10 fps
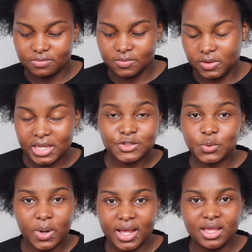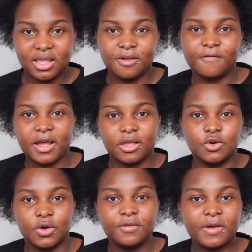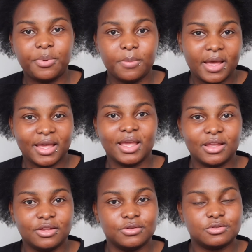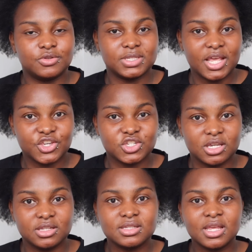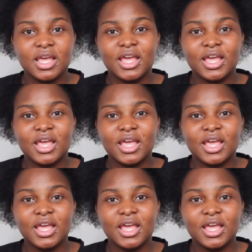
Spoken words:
That way, if I put my hair into sections,